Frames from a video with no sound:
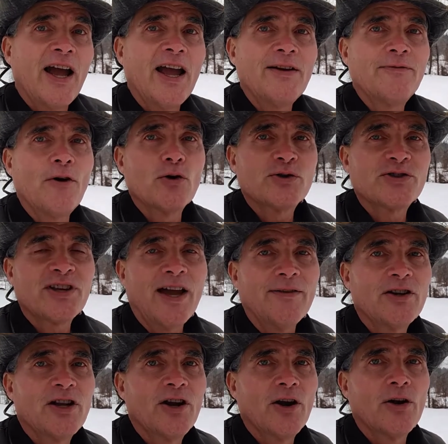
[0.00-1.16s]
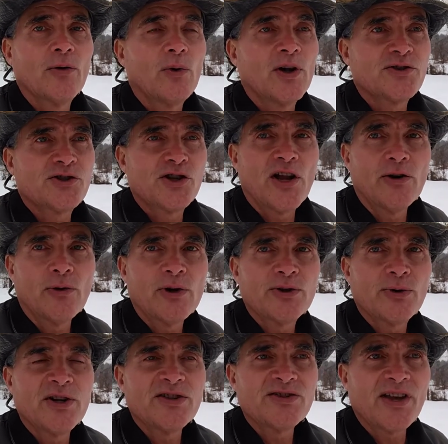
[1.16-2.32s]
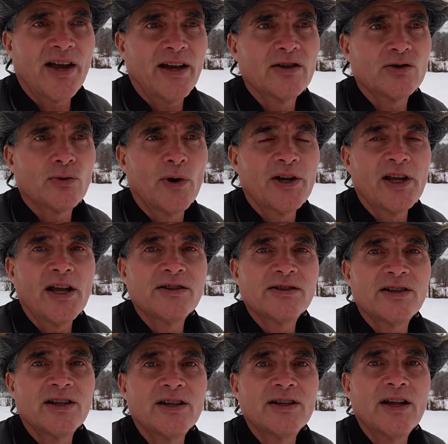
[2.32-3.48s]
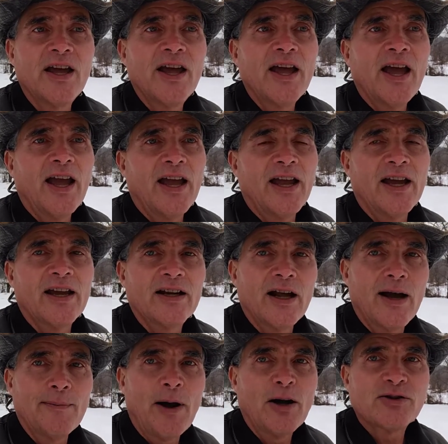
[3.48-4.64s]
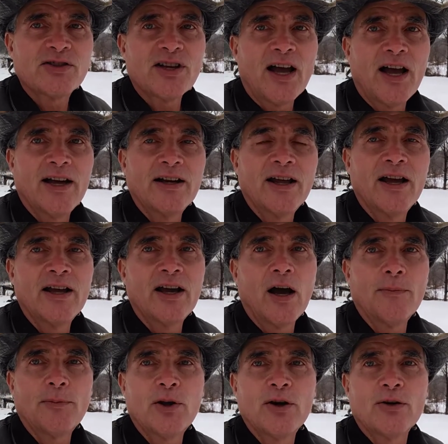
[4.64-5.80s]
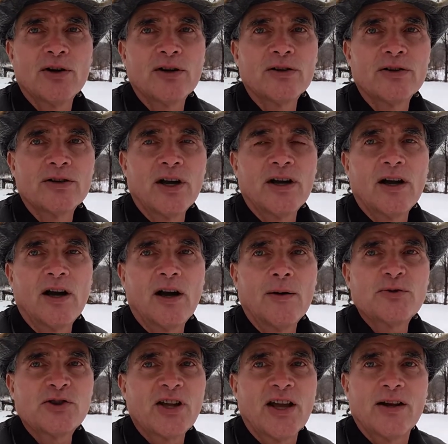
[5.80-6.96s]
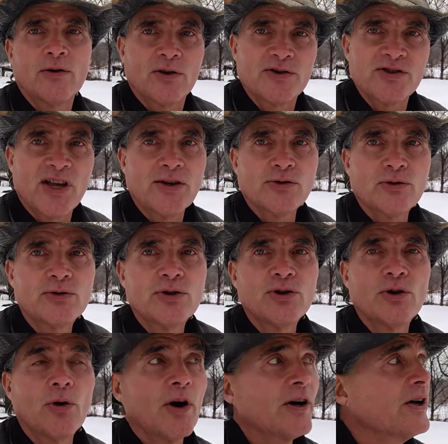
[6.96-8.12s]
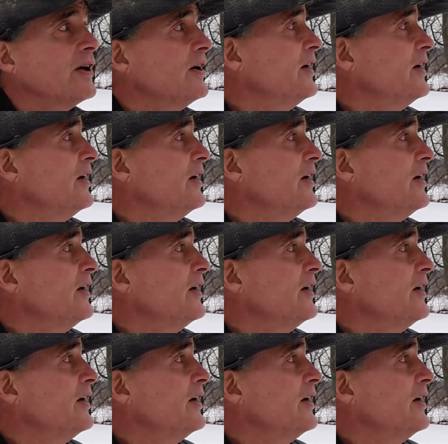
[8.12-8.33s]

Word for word: Hey folks, Kevin here. Well, it's January 22nd, 2018, and I'm outside up here in uh, upstate or central New York,